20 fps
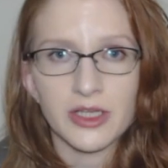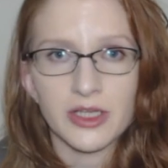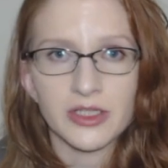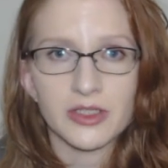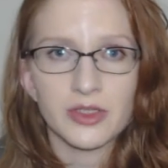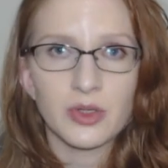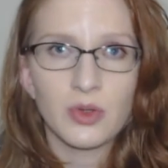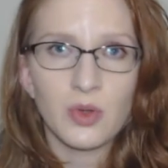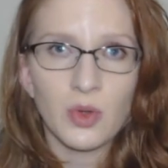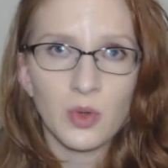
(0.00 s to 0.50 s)
my
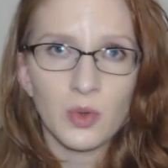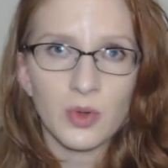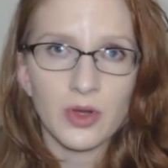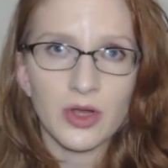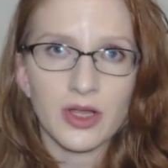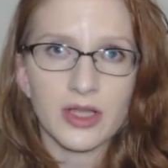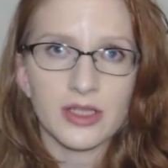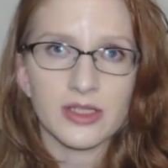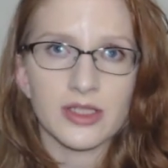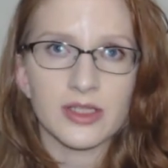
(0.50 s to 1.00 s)

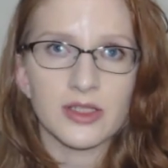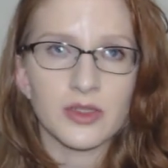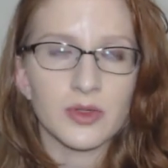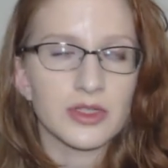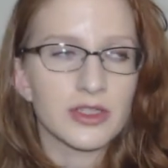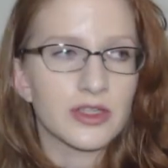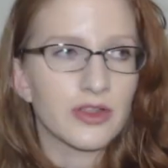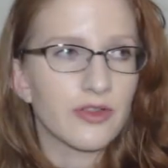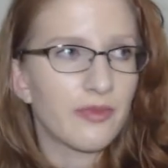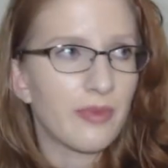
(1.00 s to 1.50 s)
schoolwork is a
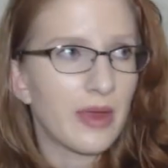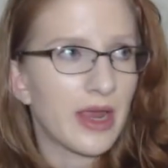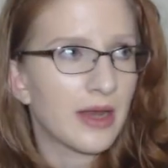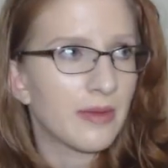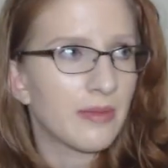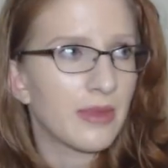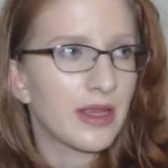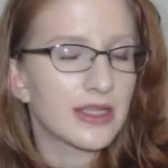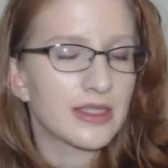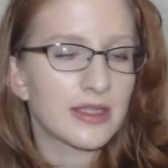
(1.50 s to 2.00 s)
source of
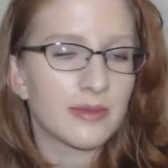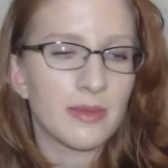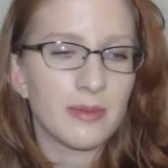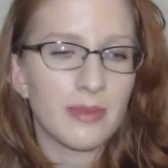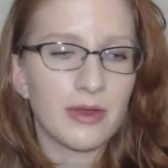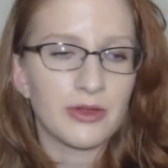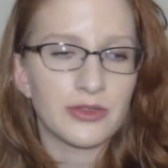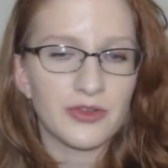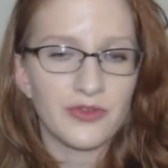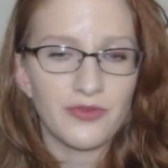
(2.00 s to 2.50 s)
pain because I'm
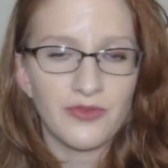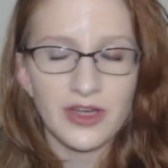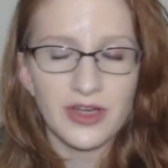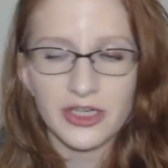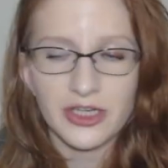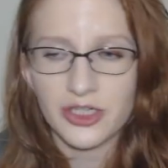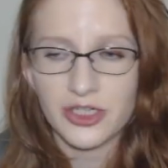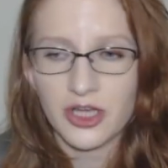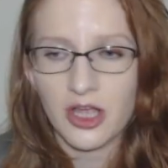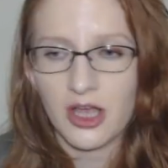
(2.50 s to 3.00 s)
about to
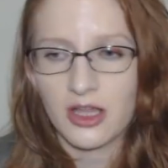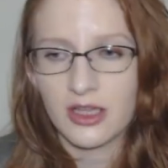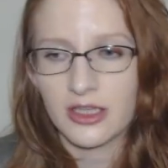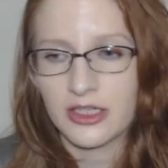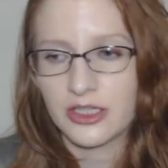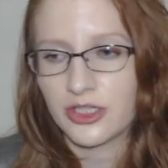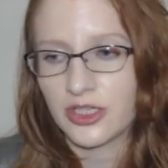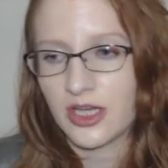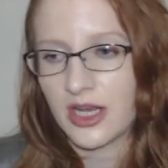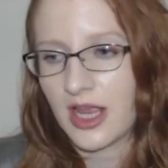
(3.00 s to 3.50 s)
finish
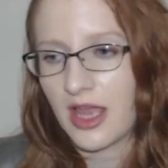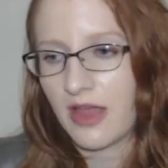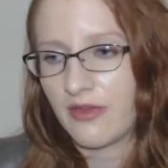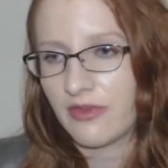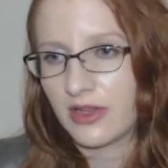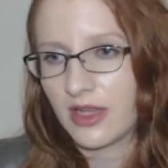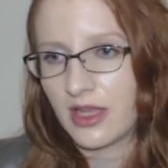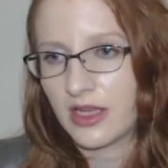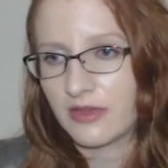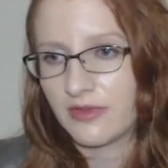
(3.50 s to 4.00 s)
college and I have
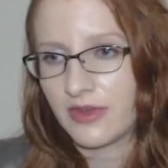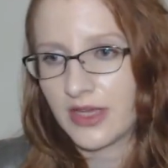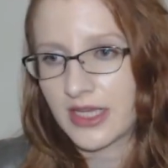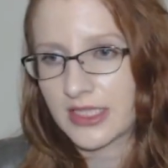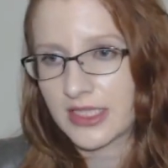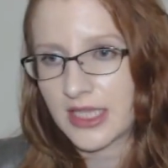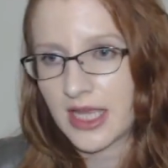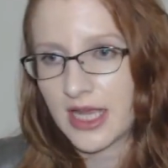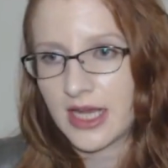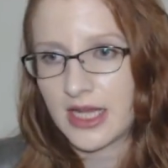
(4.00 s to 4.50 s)
a lot of
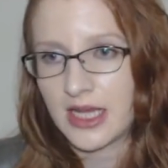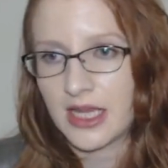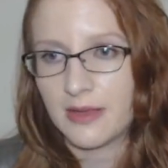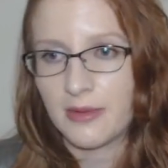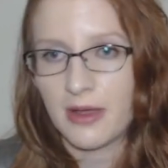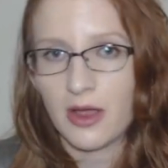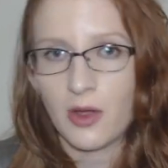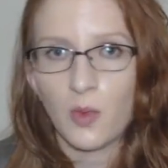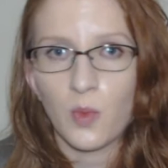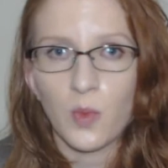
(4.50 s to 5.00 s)
anxiety
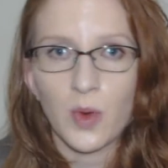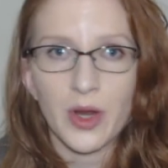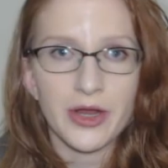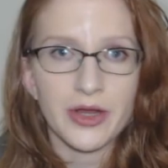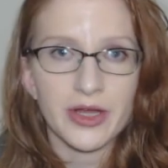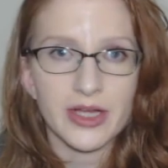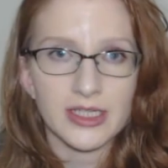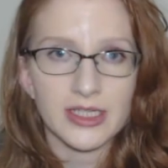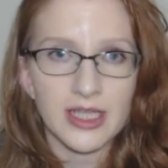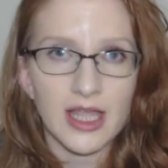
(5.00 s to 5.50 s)
about
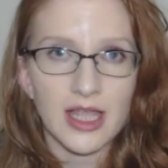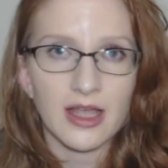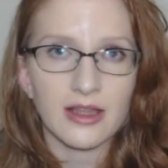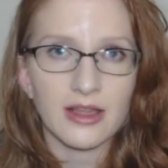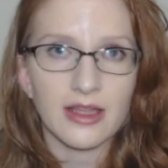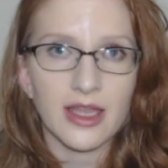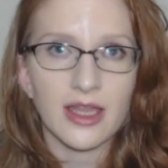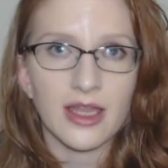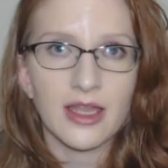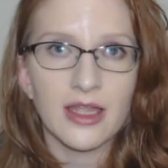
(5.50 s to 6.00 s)
where
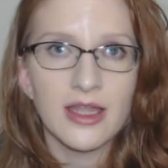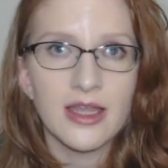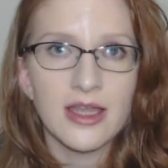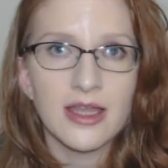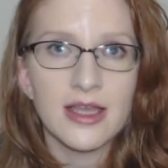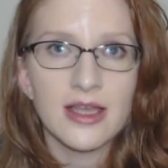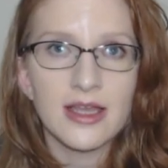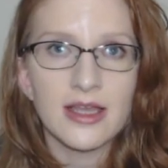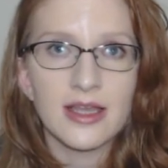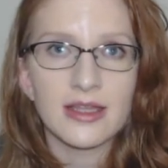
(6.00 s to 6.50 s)
exactly
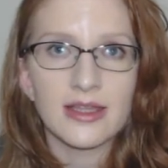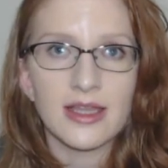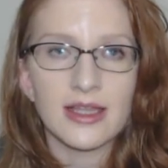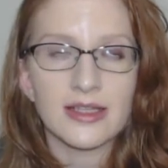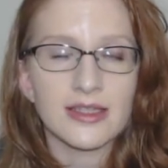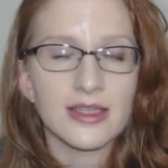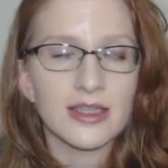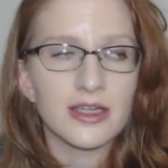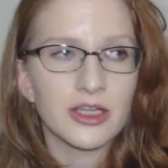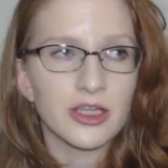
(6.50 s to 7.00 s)

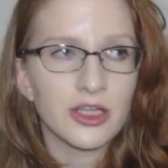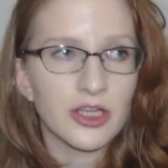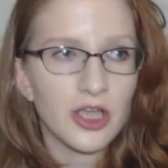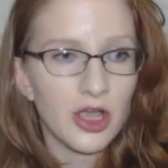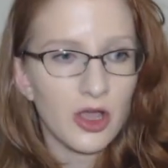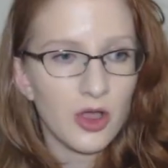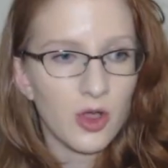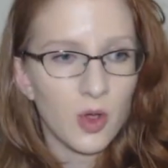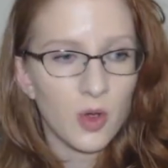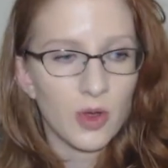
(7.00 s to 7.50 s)
that's going to
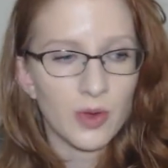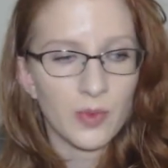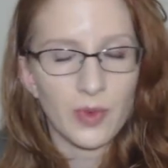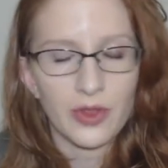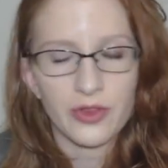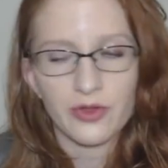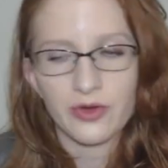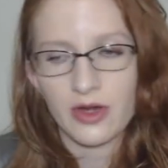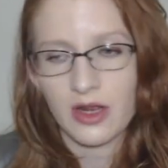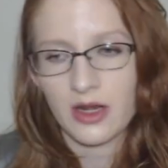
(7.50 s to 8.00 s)
go and
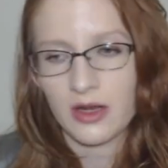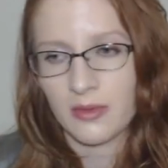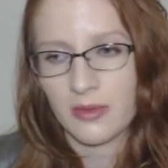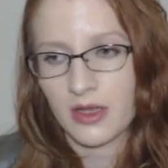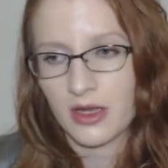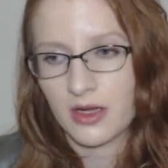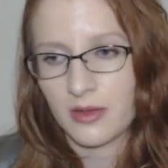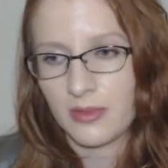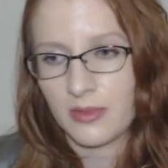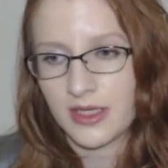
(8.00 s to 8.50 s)
whether or not I'm
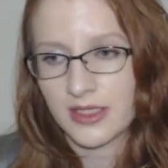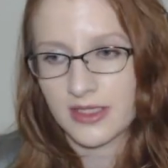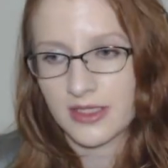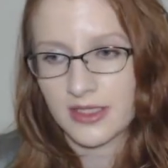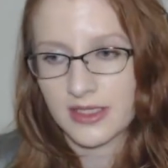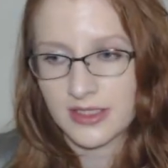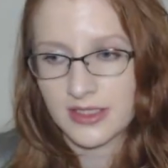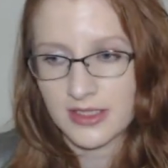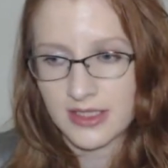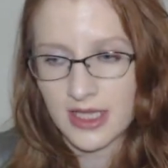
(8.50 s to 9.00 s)
going to be
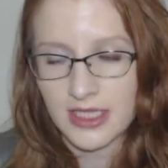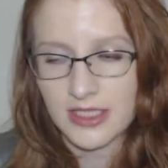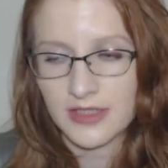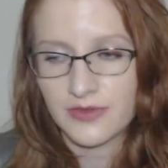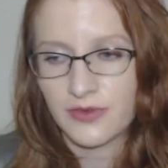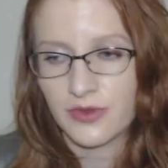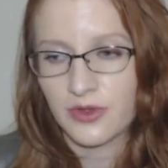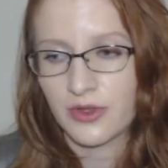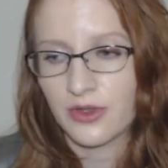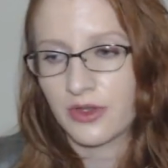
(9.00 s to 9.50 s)

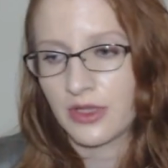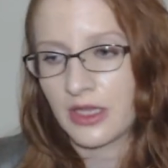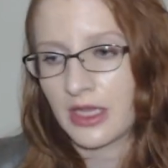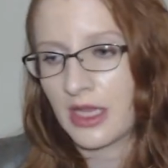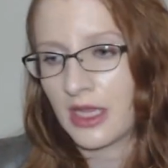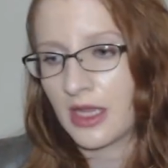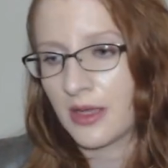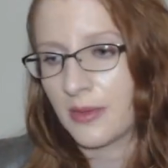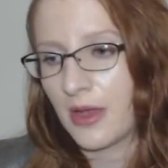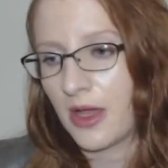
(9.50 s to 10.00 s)
successful.
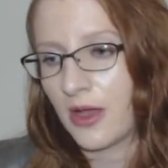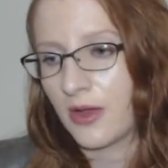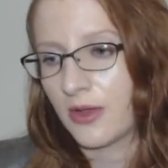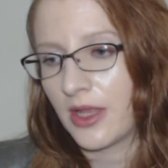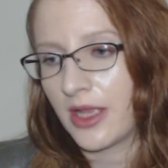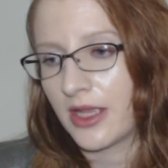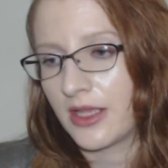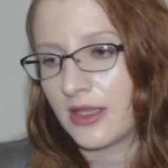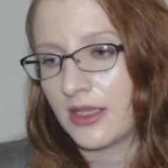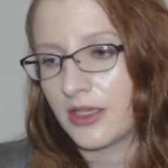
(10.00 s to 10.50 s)
Thinking about
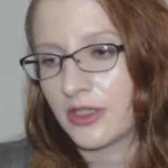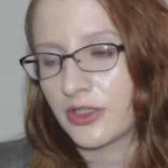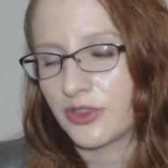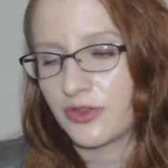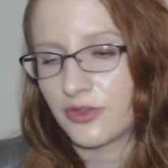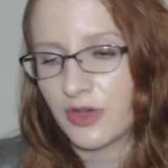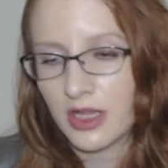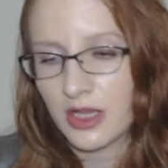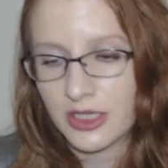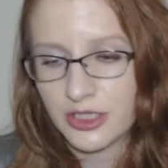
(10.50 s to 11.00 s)
like the
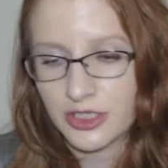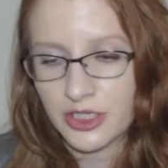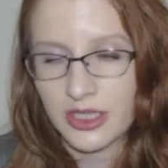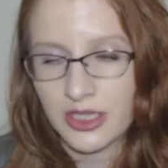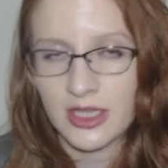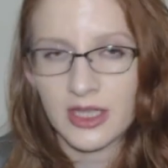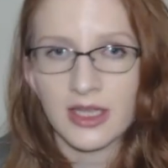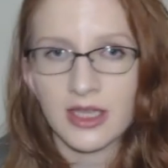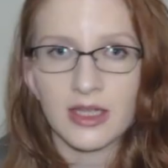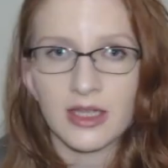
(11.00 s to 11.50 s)
astrology
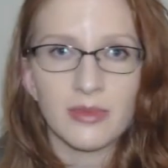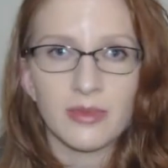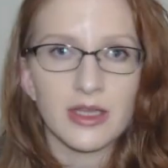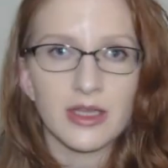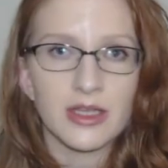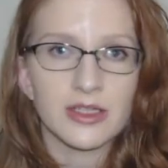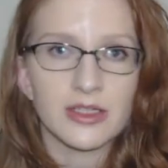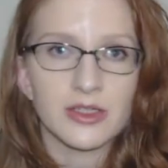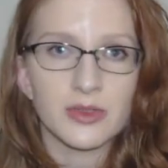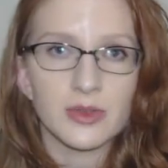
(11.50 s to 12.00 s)
thing can
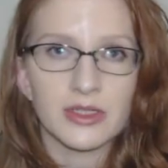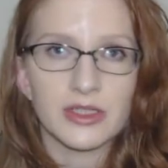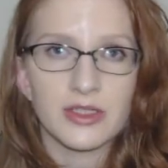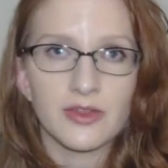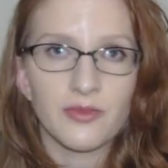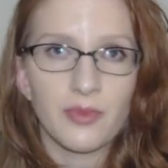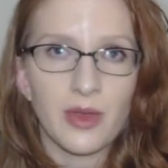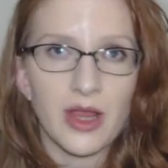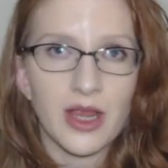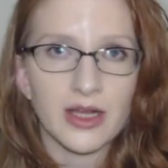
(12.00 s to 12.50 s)
be a source
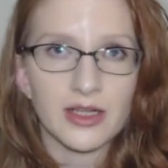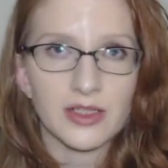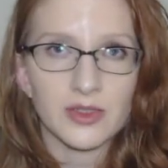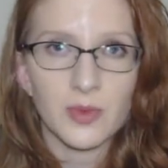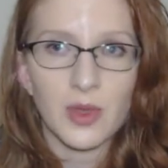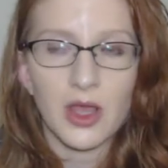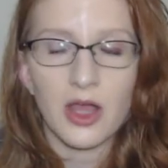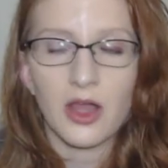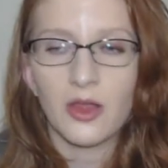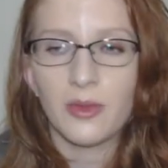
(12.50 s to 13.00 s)
of pain as
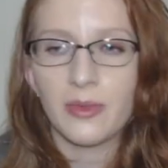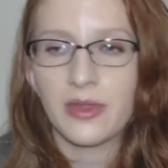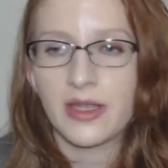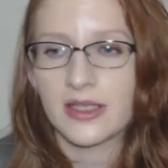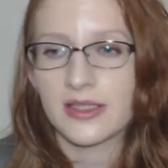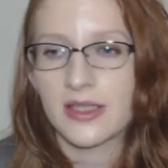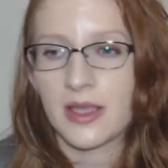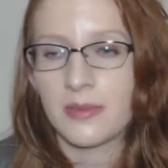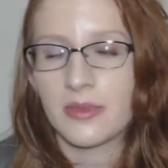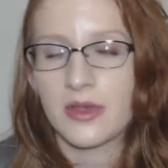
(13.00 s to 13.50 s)
well
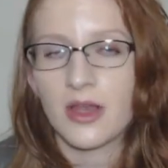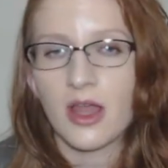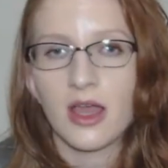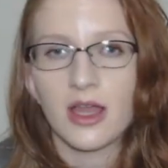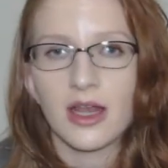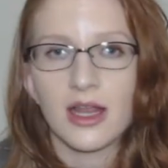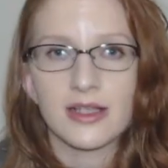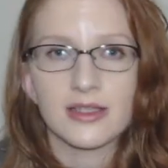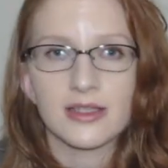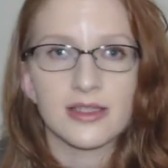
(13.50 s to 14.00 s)
because I'm
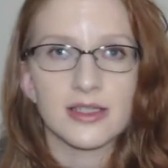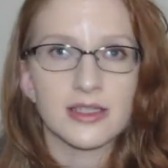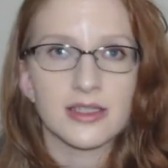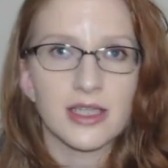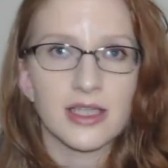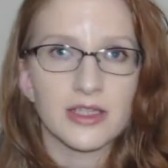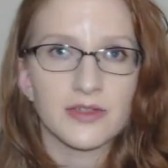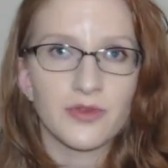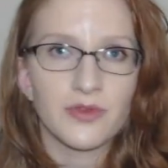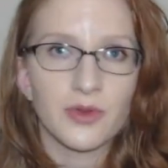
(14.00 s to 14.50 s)
not as
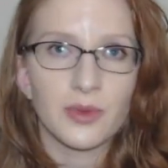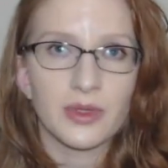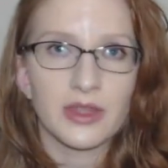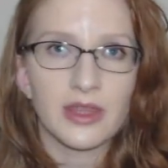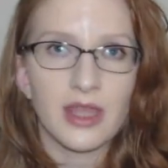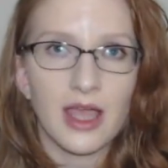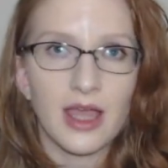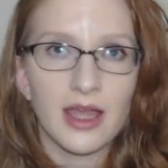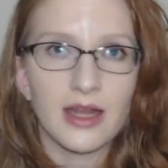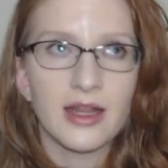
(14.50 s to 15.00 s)
successful with
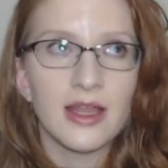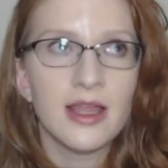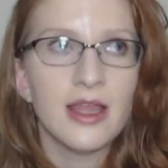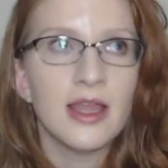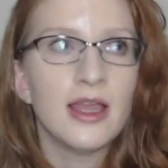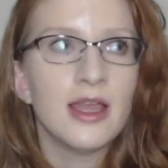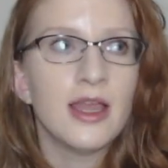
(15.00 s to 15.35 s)
that